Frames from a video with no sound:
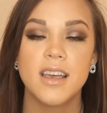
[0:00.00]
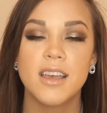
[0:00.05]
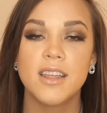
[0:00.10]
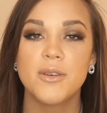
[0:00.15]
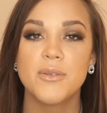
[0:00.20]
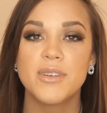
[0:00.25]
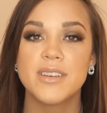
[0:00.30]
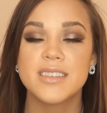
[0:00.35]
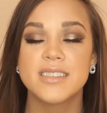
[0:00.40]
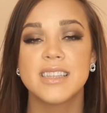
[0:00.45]

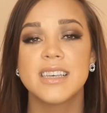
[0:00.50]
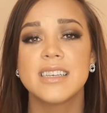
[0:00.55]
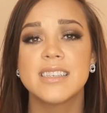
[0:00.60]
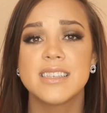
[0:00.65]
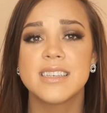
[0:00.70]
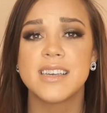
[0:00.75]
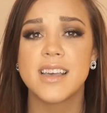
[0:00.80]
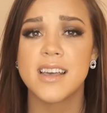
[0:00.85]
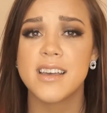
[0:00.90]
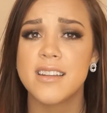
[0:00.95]
Anyways,
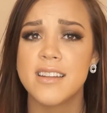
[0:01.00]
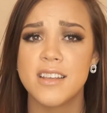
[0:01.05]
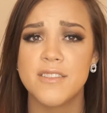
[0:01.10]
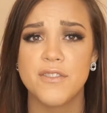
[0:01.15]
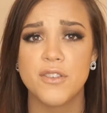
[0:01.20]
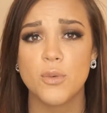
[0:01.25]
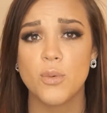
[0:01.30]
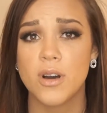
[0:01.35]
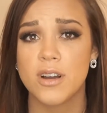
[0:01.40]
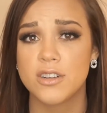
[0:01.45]
thanks again
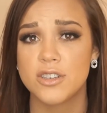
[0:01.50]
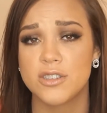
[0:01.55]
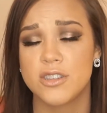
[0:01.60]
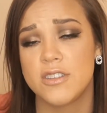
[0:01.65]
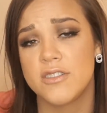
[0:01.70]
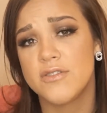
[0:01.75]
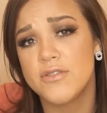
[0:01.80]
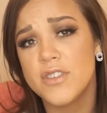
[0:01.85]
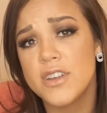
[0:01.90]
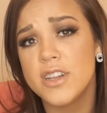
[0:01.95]
if you watched
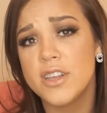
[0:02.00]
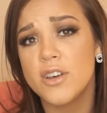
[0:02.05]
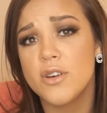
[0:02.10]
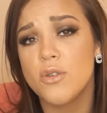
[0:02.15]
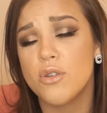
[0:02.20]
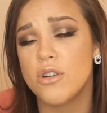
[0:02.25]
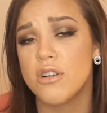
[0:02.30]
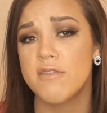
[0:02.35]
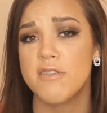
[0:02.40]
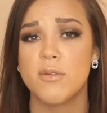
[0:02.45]
this
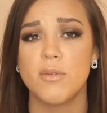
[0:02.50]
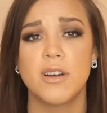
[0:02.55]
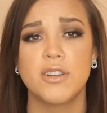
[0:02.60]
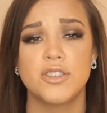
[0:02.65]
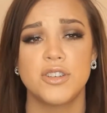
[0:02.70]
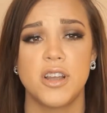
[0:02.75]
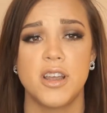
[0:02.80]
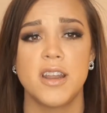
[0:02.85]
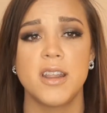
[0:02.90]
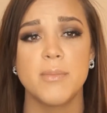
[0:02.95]
video or if you
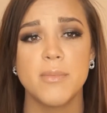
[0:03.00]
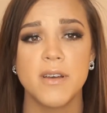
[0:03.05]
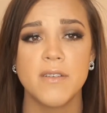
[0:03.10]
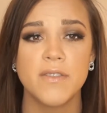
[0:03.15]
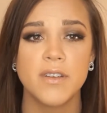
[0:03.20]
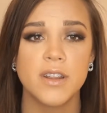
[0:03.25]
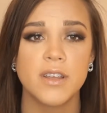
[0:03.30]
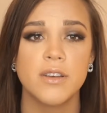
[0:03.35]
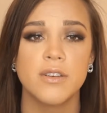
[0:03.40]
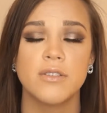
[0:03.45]
watch any of my
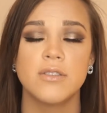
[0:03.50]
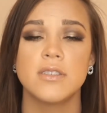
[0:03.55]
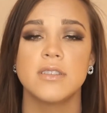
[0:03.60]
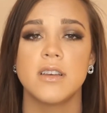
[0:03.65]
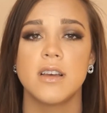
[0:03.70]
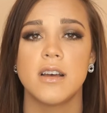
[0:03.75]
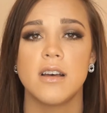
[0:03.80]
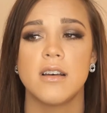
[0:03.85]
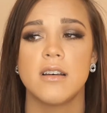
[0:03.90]
videos.